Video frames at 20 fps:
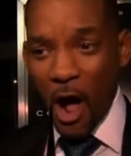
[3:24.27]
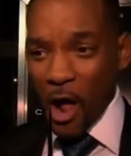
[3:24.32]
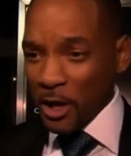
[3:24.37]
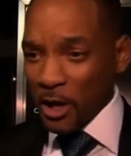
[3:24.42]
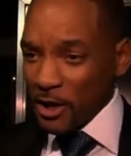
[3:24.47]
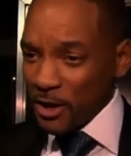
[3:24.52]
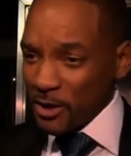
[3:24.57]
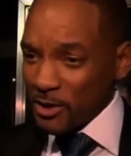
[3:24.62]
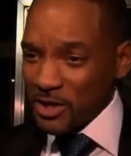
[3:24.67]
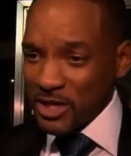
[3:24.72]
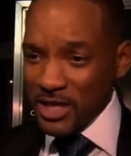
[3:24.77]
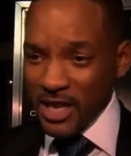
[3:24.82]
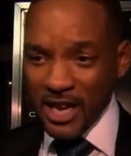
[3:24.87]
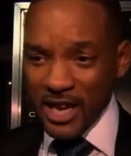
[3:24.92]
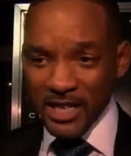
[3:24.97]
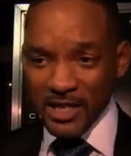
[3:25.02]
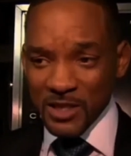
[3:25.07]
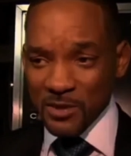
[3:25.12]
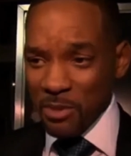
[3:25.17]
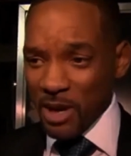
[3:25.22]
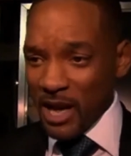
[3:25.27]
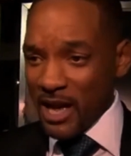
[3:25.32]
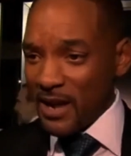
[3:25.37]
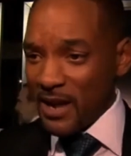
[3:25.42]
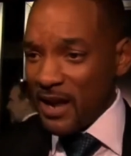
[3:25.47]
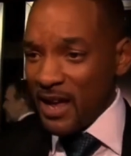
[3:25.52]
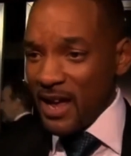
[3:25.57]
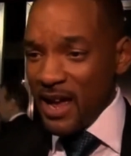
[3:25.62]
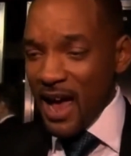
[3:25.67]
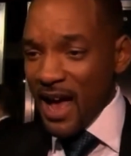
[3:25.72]
words,
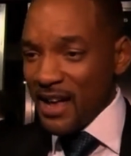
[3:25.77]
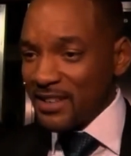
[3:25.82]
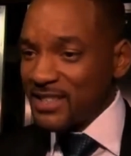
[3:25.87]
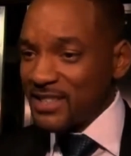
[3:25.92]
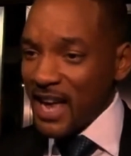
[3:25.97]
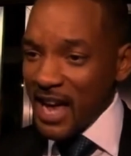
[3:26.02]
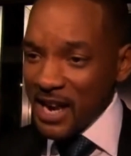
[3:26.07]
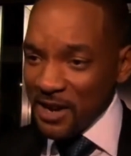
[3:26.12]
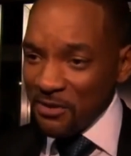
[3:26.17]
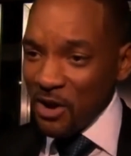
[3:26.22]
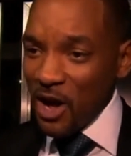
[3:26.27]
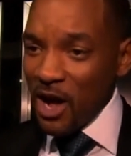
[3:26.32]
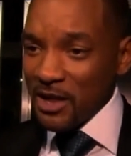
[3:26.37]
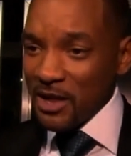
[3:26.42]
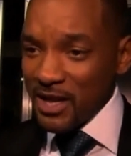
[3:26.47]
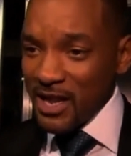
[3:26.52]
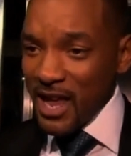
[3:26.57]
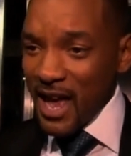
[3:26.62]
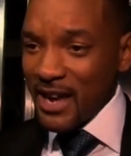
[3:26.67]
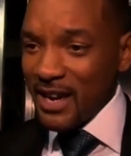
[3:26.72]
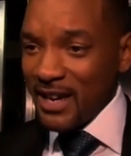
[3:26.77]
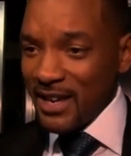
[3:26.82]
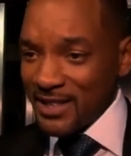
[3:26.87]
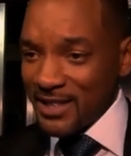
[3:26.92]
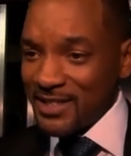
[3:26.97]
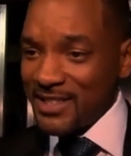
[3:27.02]
shameful. Schneider agreed,